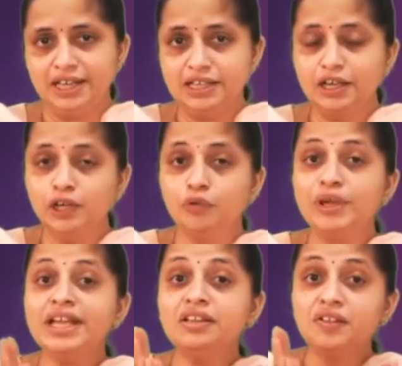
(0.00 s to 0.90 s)

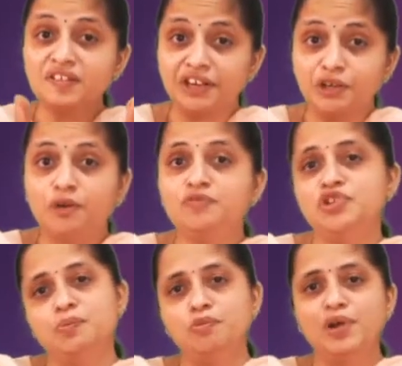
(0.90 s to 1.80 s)
including the state of
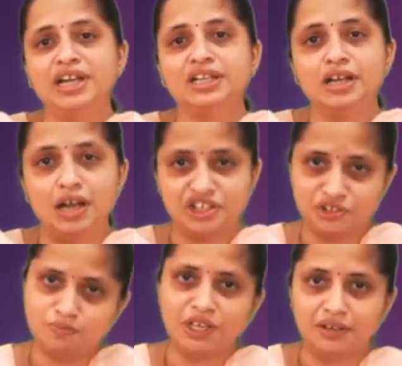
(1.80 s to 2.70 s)
Jammu and
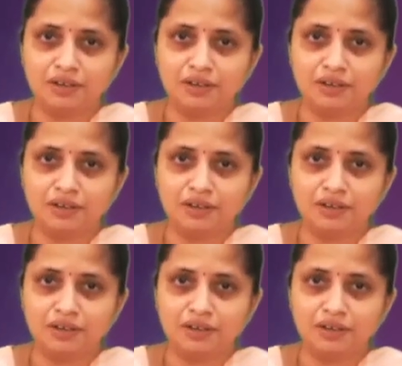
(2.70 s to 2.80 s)
Kashmir.